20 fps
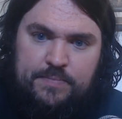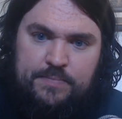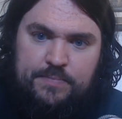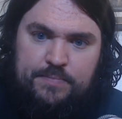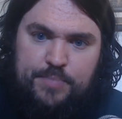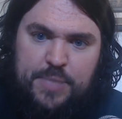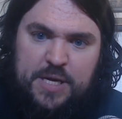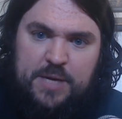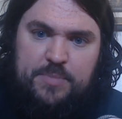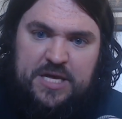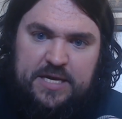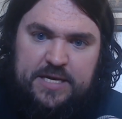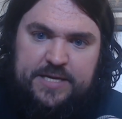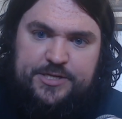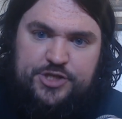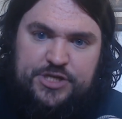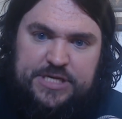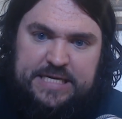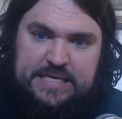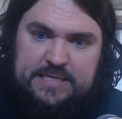
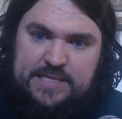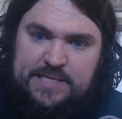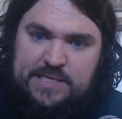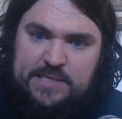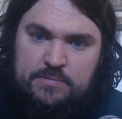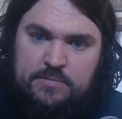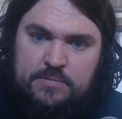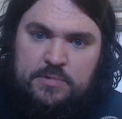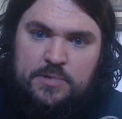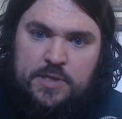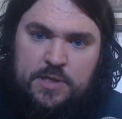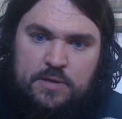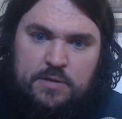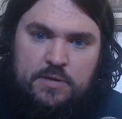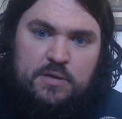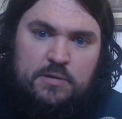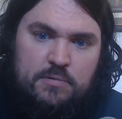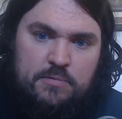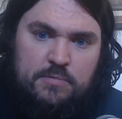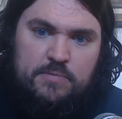BBEGs,
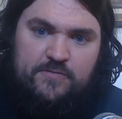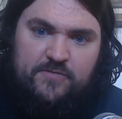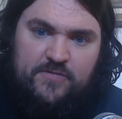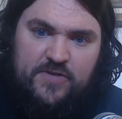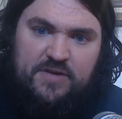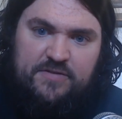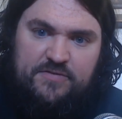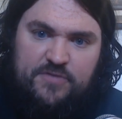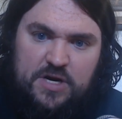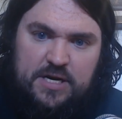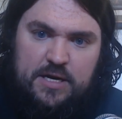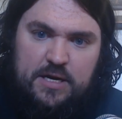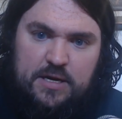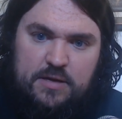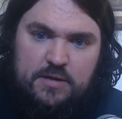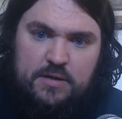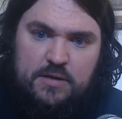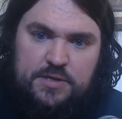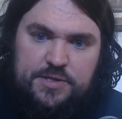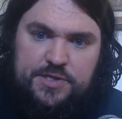feel free
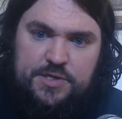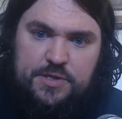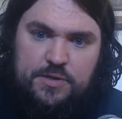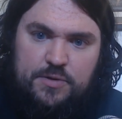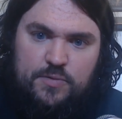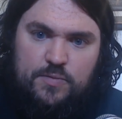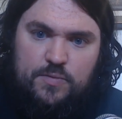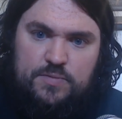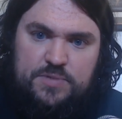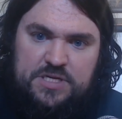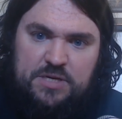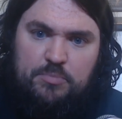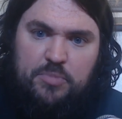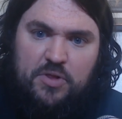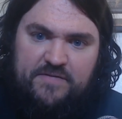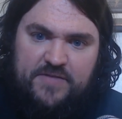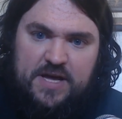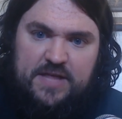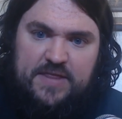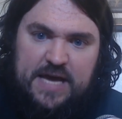to
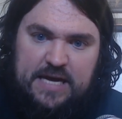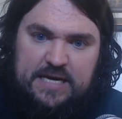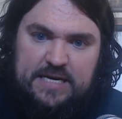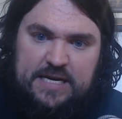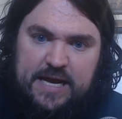simplify that